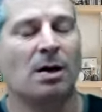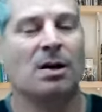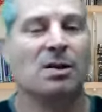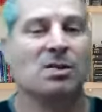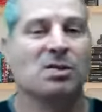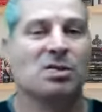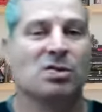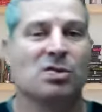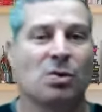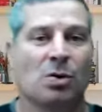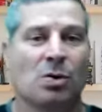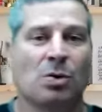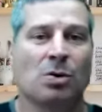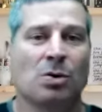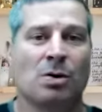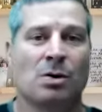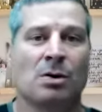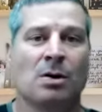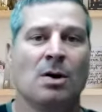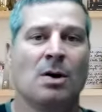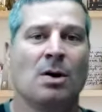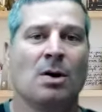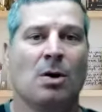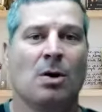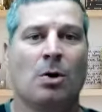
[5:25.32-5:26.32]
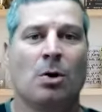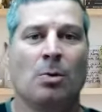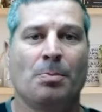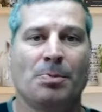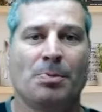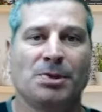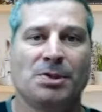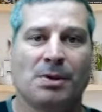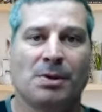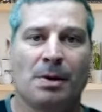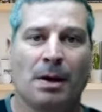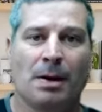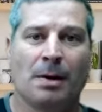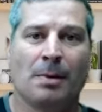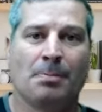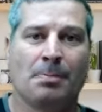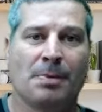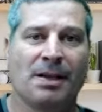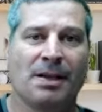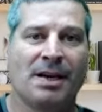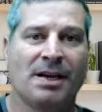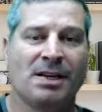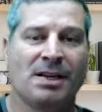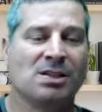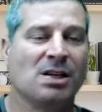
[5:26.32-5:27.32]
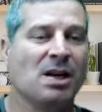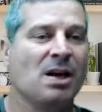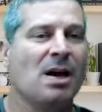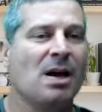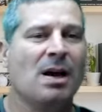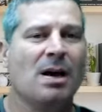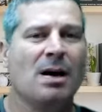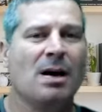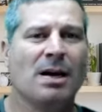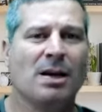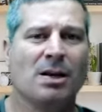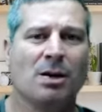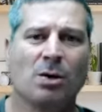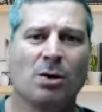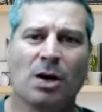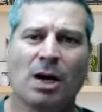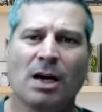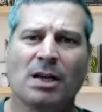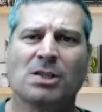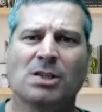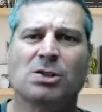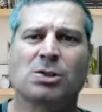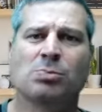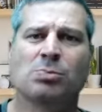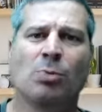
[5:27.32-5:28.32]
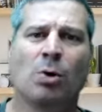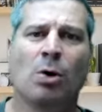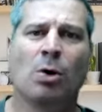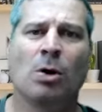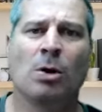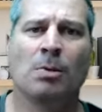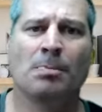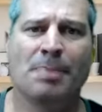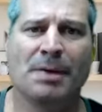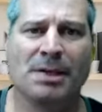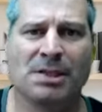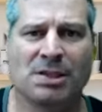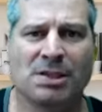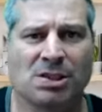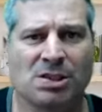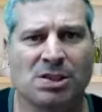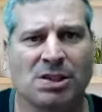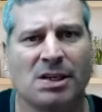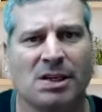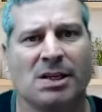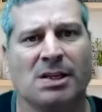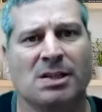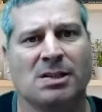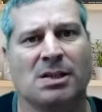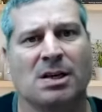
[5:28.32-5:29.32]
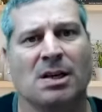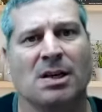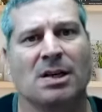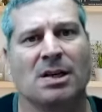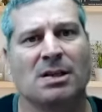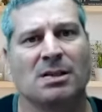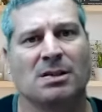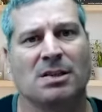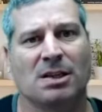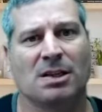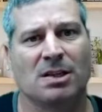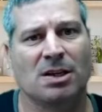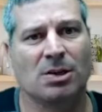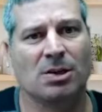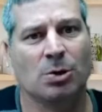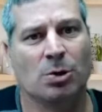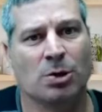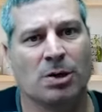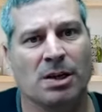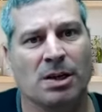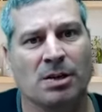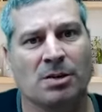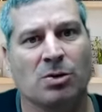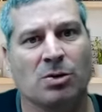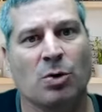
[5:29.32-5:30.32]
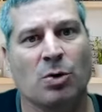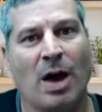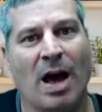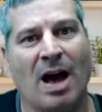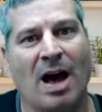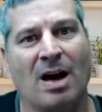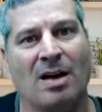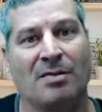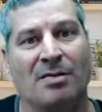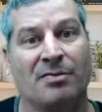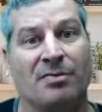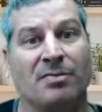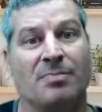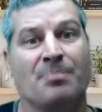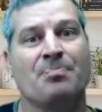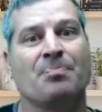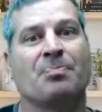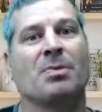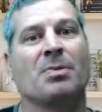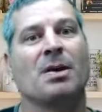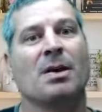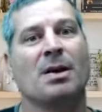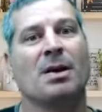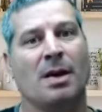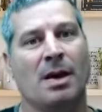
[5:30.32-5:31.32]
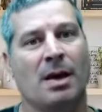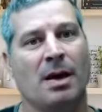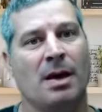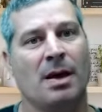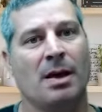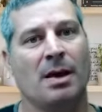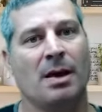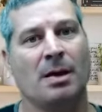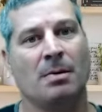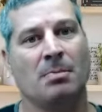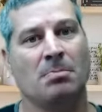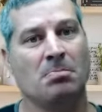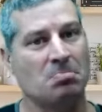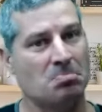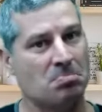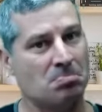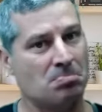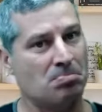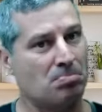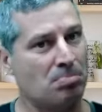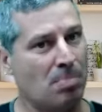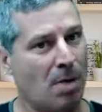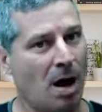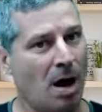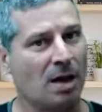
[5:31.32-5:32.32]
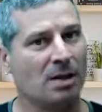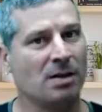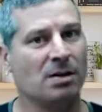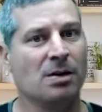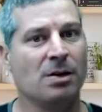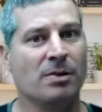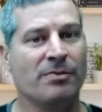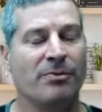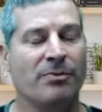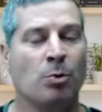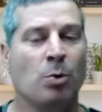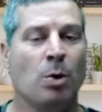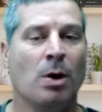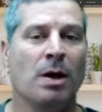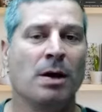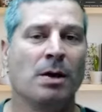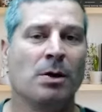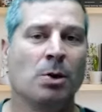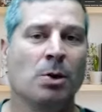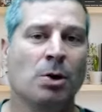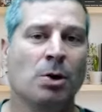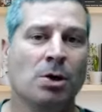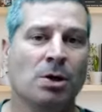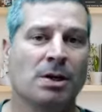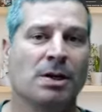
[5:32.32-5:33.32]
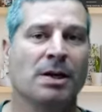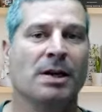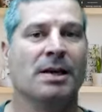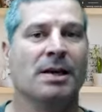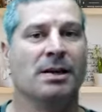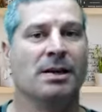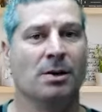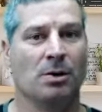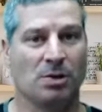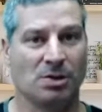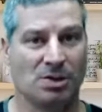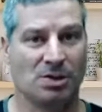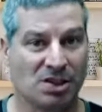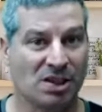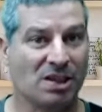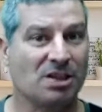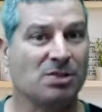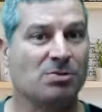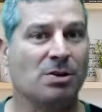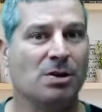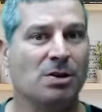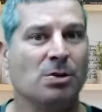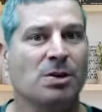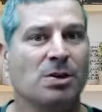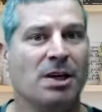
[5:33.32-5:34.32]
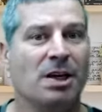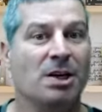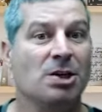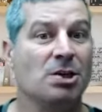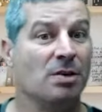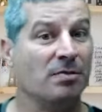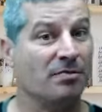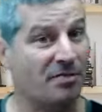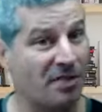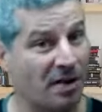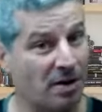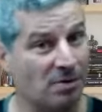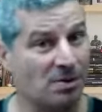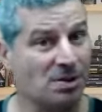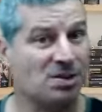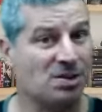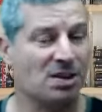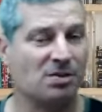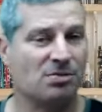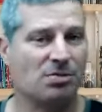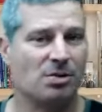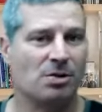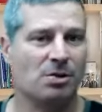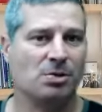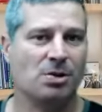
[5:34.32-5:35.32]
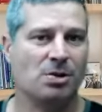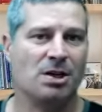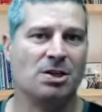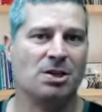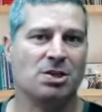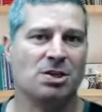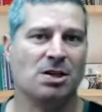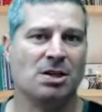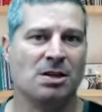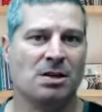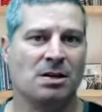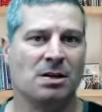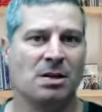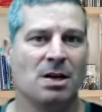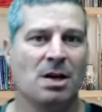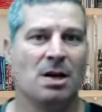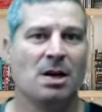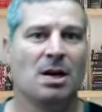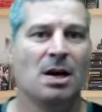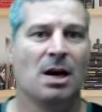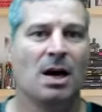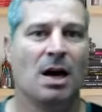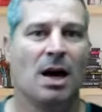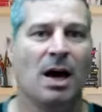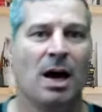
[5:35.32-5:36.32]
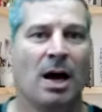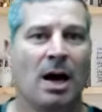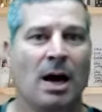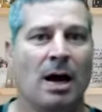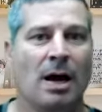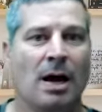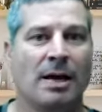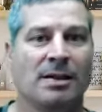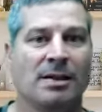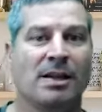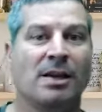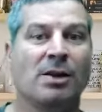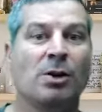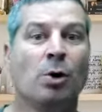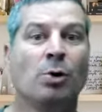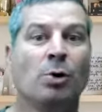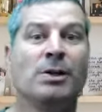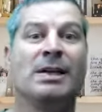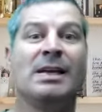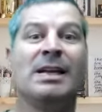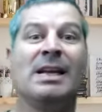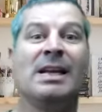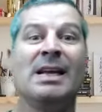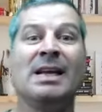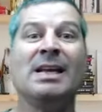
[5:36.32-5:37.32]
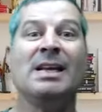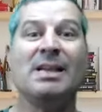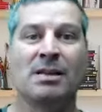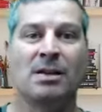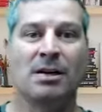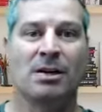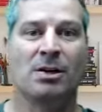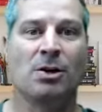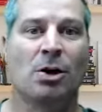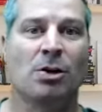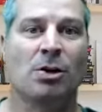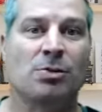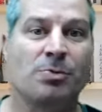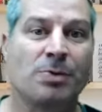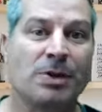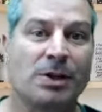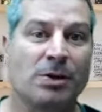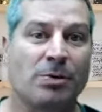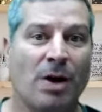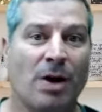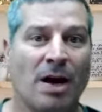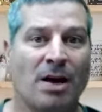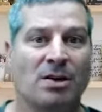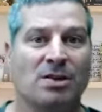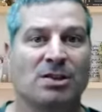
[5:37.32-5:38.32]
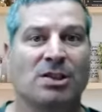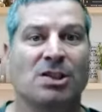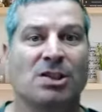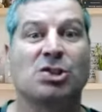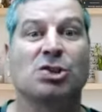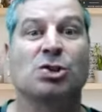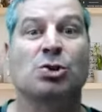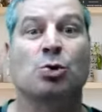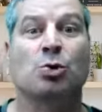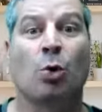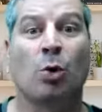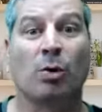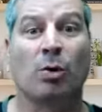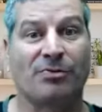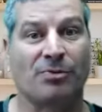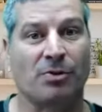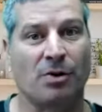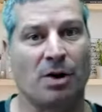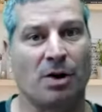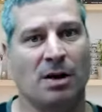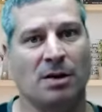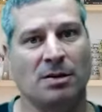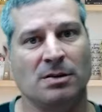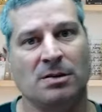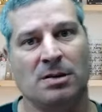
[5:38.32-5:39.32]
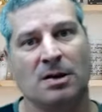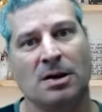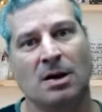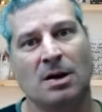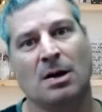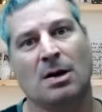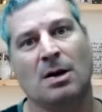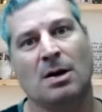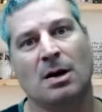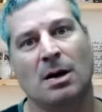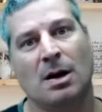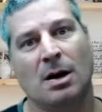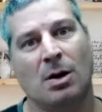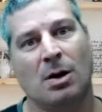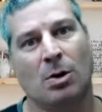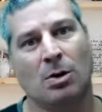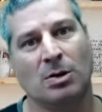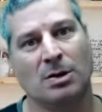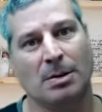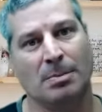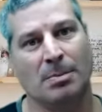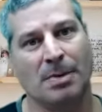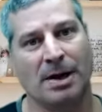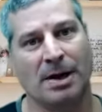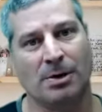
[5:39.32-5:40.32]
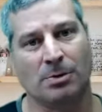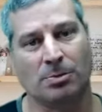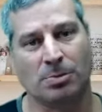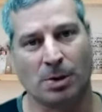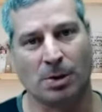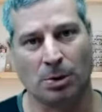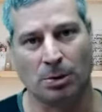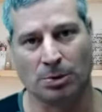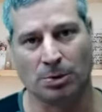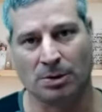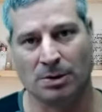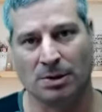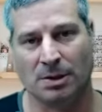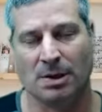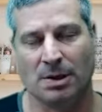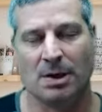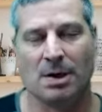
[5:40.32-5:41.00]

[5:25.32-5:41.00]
store or place, kind of small businesses that are looking to have a modern look, in central location, very central location, and they don't need and not require the storefront on the main road.